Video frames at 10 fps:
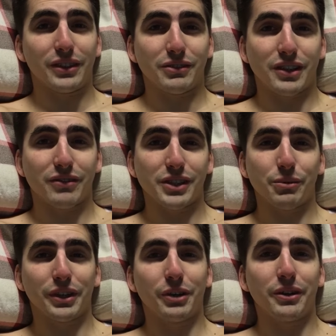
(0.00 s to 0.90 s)
It was obviously
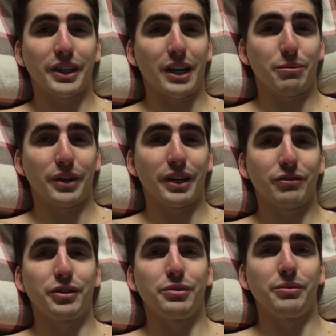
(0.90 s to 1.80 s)
weird going in the operating
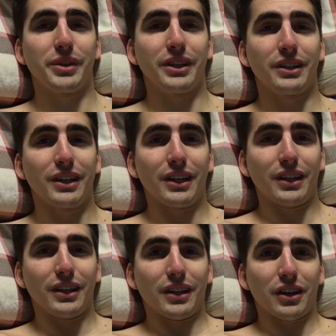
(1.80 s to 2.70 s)
room, being
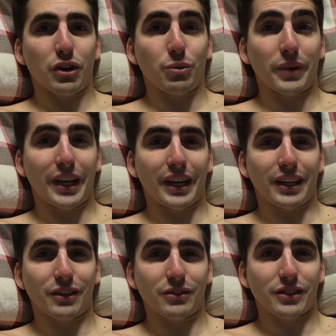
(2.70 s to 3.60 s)

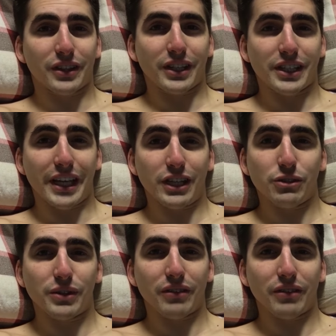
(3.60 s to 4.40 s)
awake, until they sedate you and